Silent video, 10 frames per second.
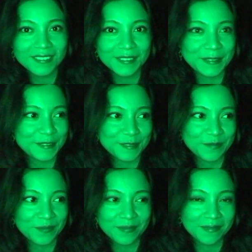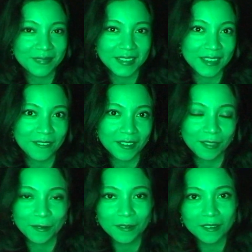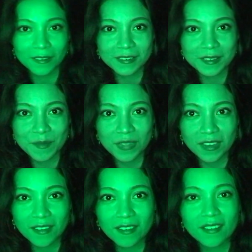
to give a look or something.